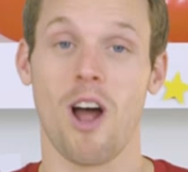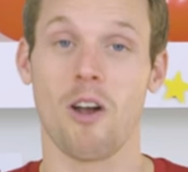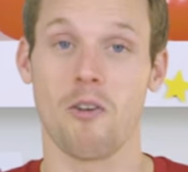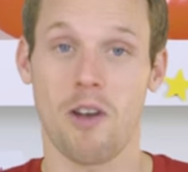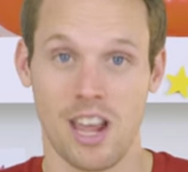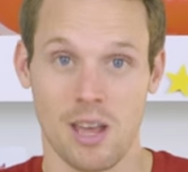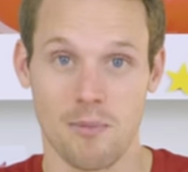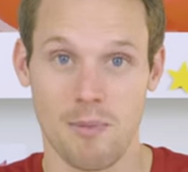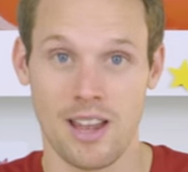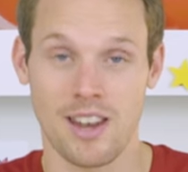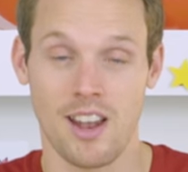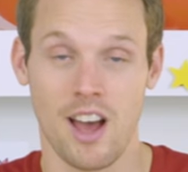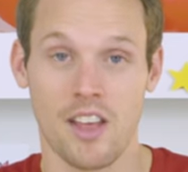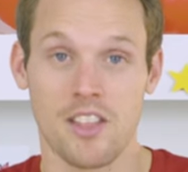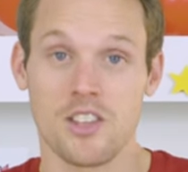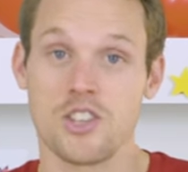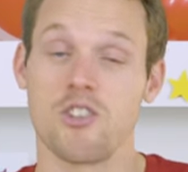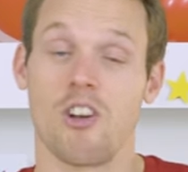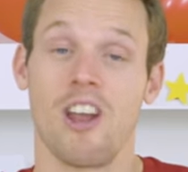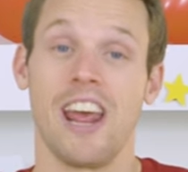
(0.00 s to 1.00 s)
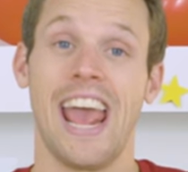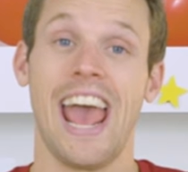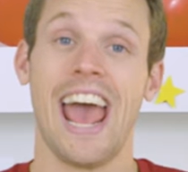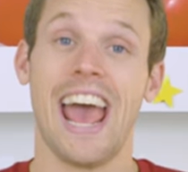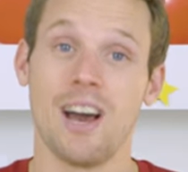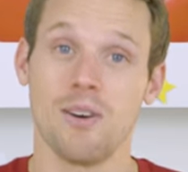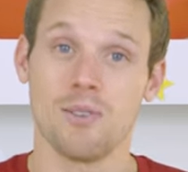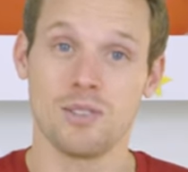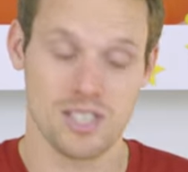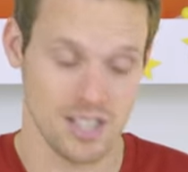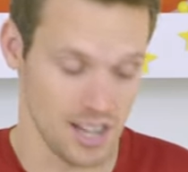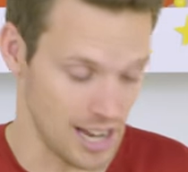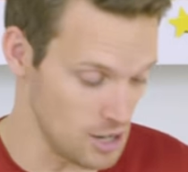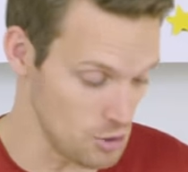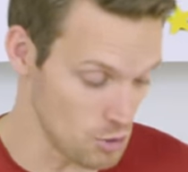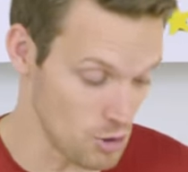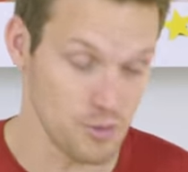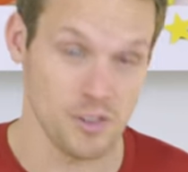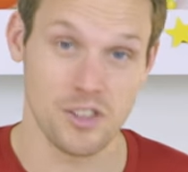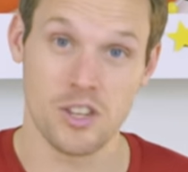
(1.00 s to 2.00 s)
I recommend either trying it outside
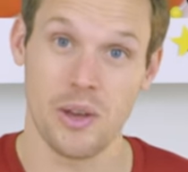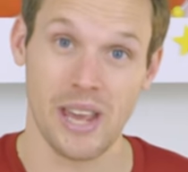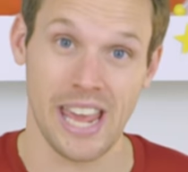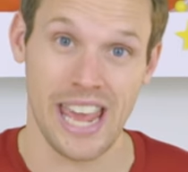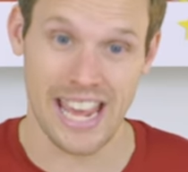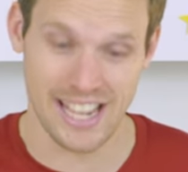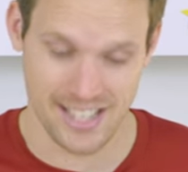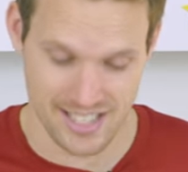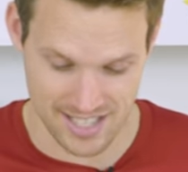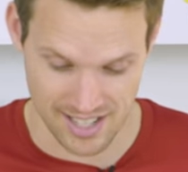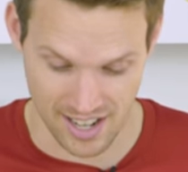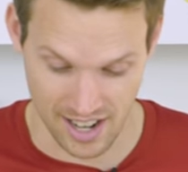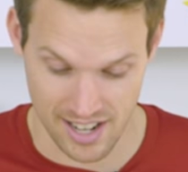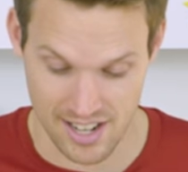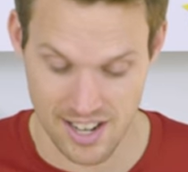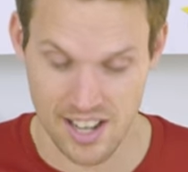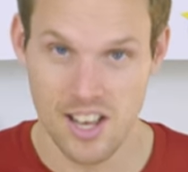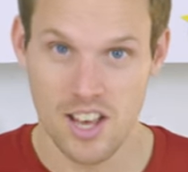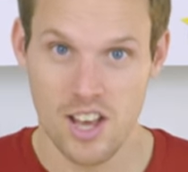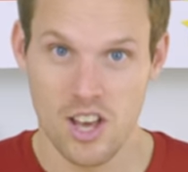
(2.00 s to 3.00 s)
or if you're doing it inside,